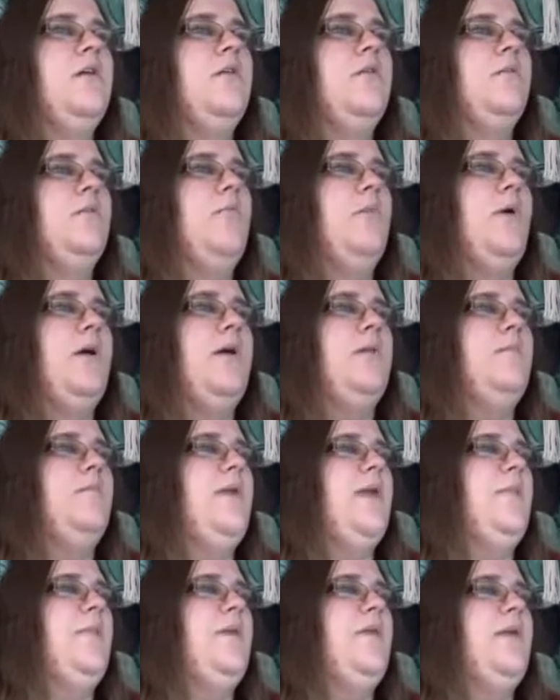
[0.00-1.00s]
But
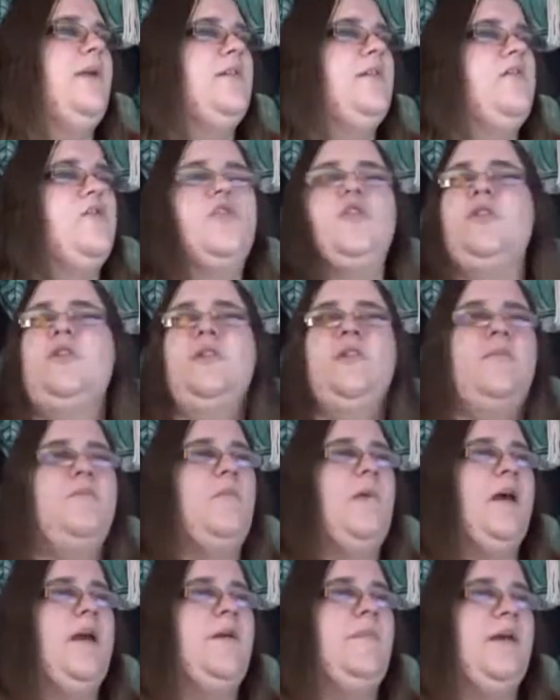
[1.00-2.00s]
maybe that's just
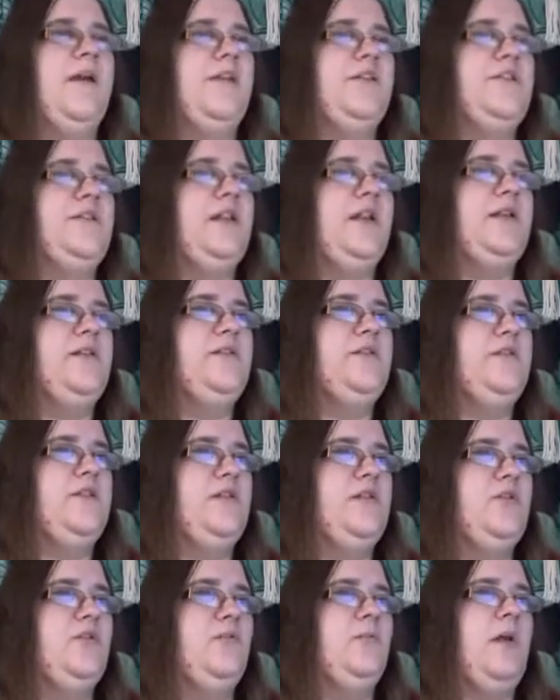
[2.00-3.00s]
my
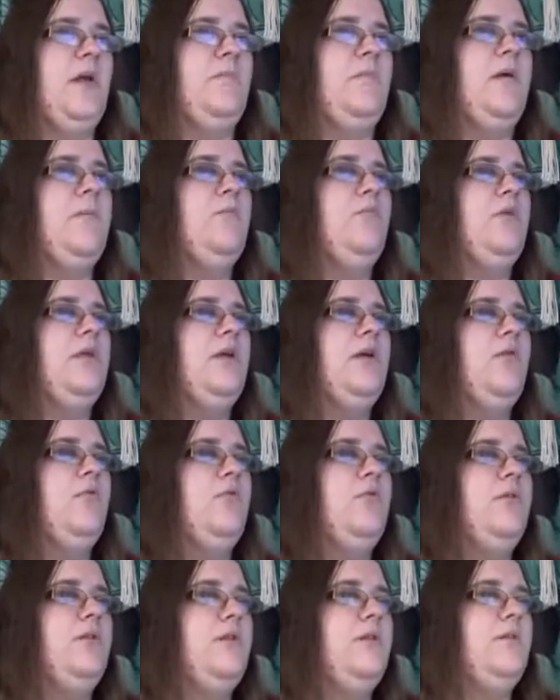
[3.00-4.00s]
imagination or my memory
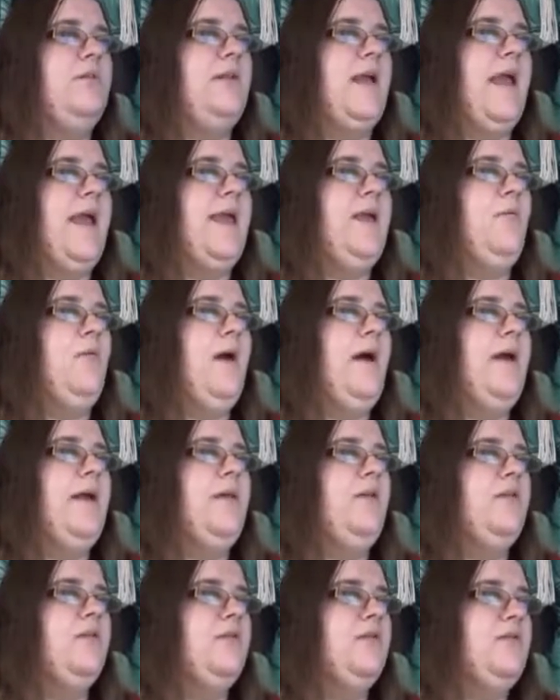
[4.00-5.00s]
going
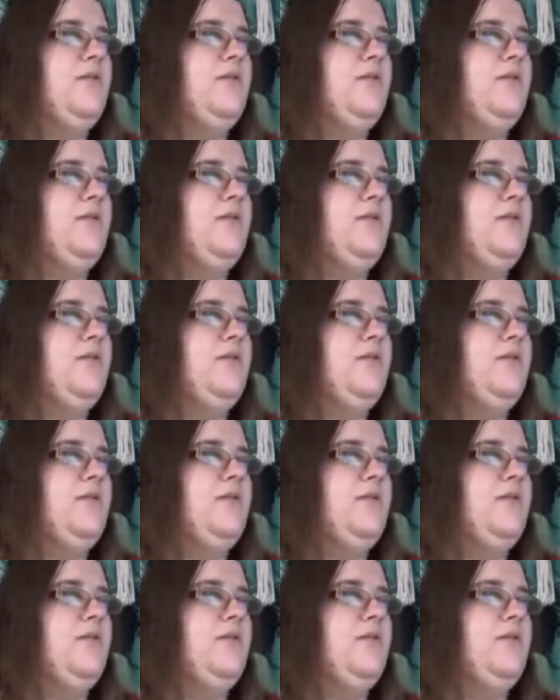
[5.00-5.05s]
haywire or